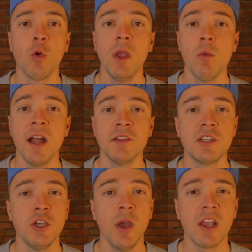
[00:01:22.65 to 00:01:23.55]
we went
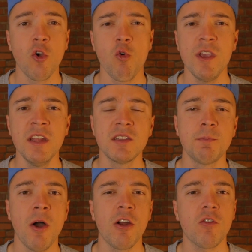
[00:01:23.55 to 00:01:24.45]
to a Queen's
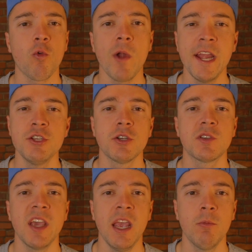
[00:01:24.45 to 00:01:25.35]
Park
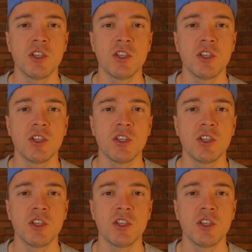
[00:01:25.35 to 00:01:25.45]
Rangers game,